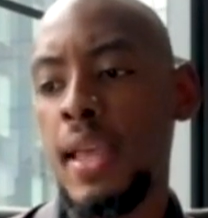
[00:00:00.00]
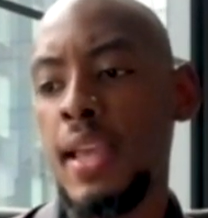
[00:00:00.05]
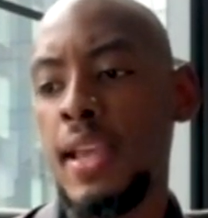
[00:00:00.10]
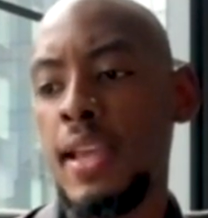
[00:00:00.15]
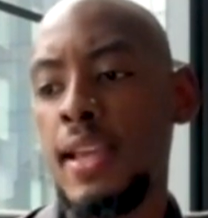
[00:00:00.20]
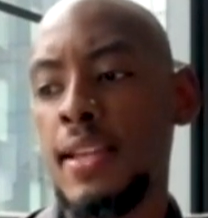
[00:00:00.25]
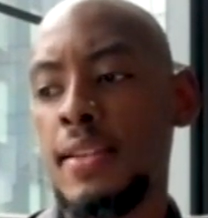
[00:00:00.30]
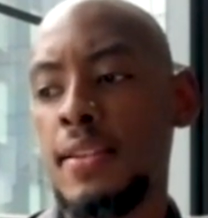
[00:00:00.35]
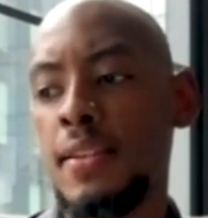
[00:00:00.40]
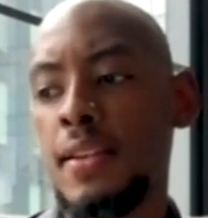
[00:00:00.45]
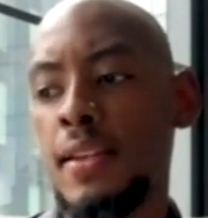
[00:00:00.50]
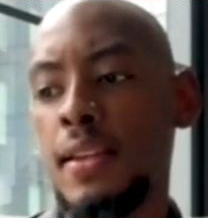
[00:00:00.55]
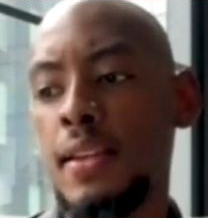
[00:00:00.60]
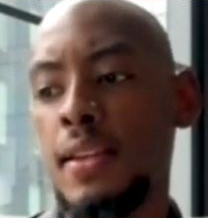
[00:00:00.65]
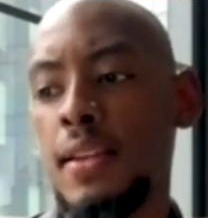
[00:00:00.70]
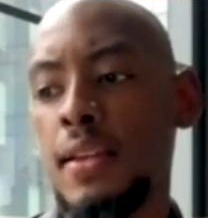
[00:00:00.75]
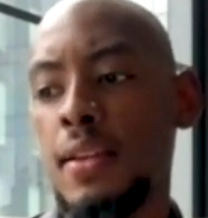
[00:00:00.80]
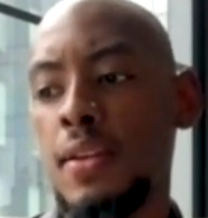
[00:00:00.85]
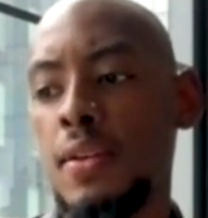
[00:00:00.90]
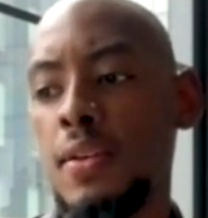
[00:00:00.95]

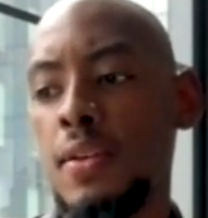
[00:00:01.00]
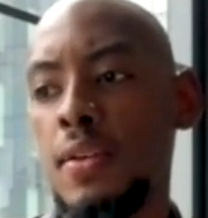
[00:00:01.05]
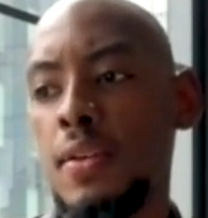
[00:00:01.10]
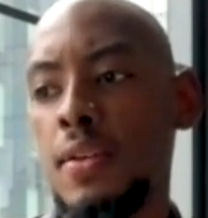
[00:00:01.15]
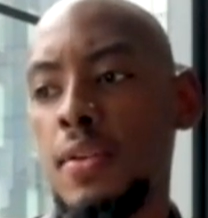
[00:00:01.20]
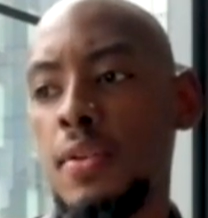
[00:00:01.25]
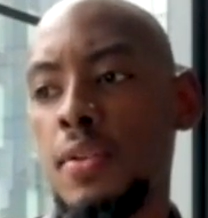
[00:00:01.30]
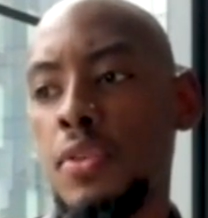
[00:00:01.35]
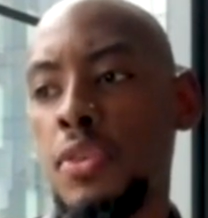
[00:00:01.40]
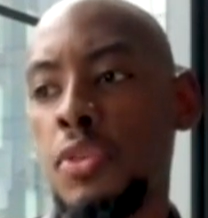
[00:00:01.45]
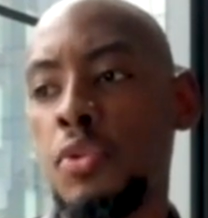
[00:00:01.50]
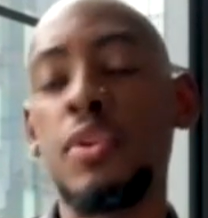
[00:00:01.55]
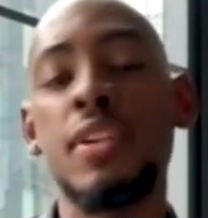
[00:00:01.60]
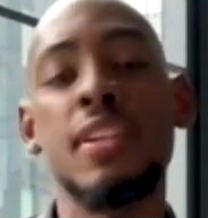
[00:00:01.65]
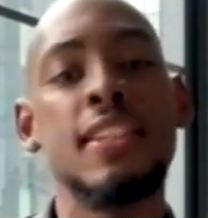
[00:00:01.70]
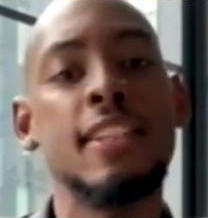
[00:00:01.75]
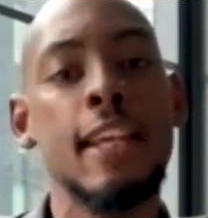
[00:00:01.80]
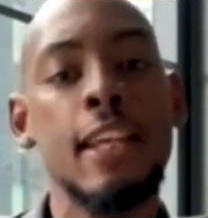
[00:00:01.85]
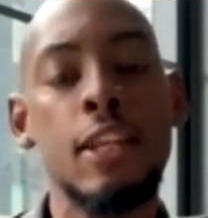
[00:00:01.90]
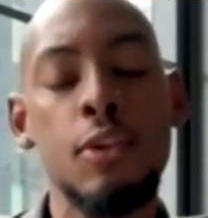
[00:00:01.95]
And
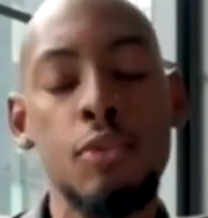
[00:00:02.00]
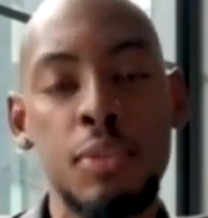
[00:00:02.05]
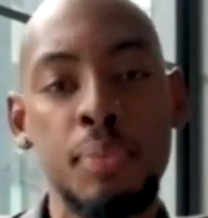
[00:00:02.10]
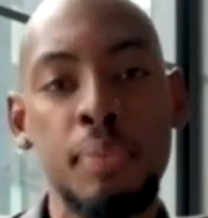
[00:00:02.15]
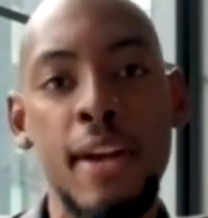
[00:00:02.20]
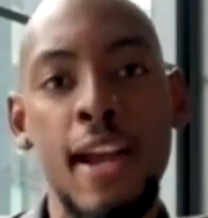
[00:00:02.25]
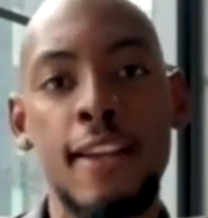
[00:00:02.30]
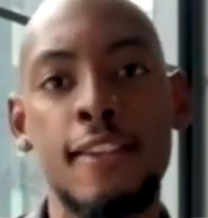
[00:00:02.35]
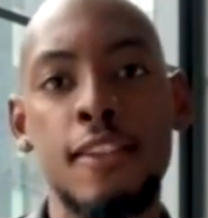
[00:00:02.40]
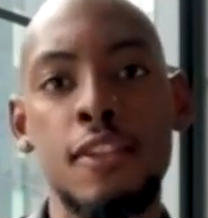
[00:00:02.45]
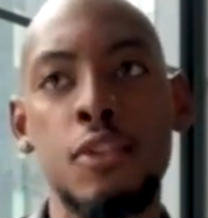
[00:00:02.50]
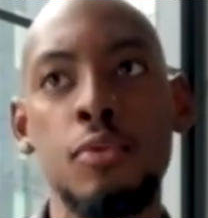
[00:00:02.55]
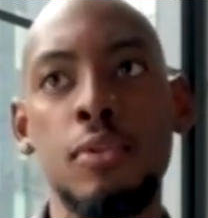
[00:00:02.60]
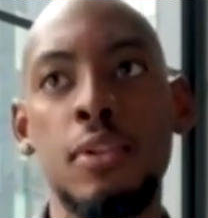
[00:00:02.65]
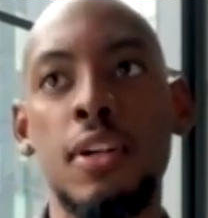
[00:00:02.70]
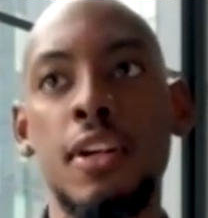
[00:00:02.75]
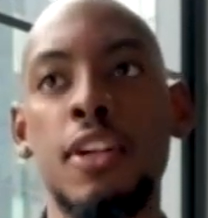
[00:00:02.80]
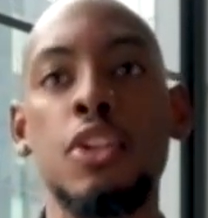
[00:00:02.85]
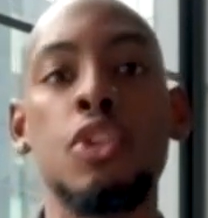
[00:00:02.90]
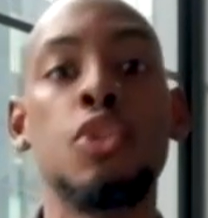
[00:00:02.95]
through continuous
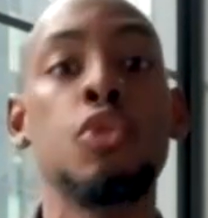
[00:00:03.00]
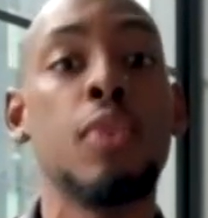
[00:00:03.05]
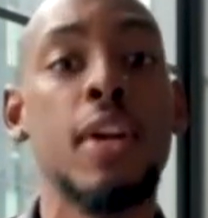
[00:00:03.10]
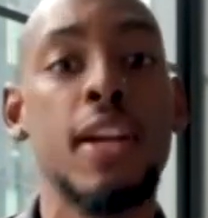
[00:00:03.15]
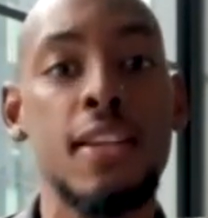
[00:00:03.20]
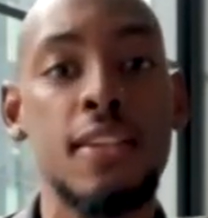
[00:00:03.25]
practice, you learn